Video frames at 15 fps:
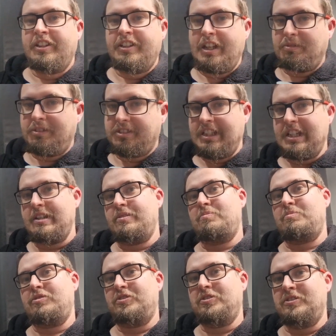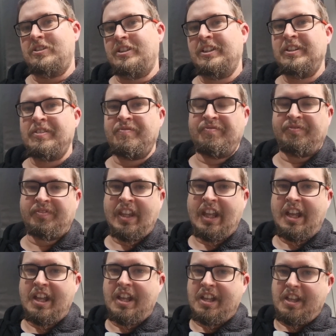That was there before,
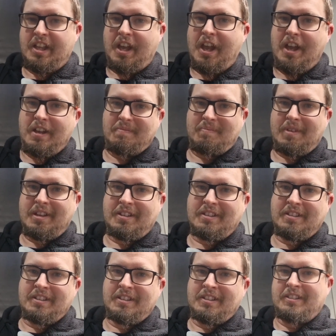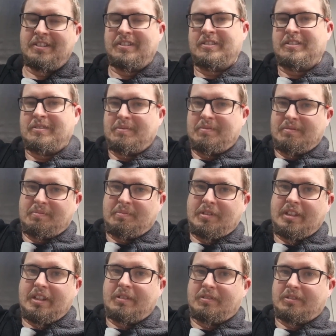um,
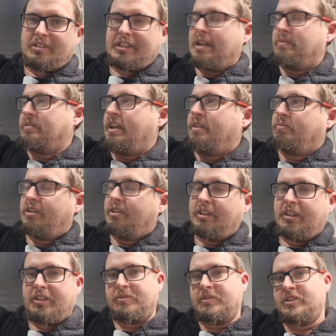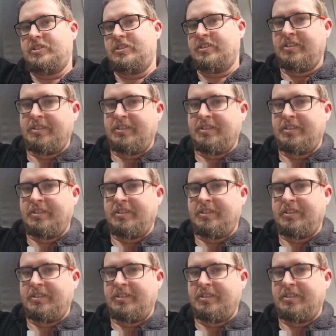but that all just came down while I was